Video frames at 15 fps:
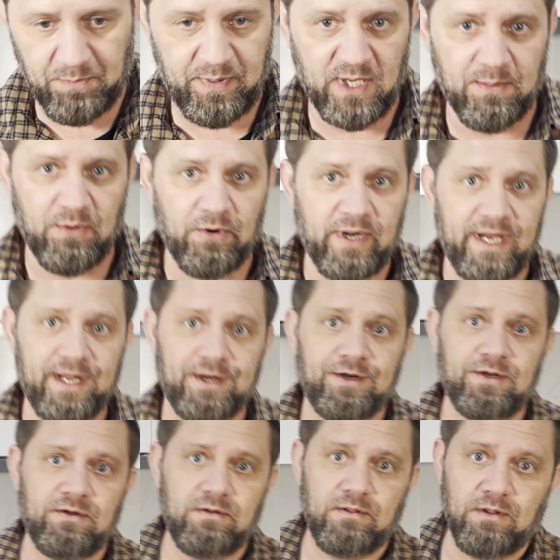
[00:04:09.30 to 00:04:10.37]
pepper,
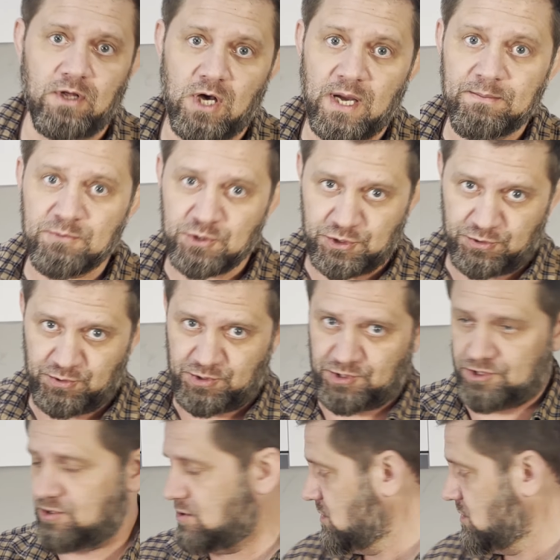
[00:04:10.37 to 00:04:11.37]
and lime juice.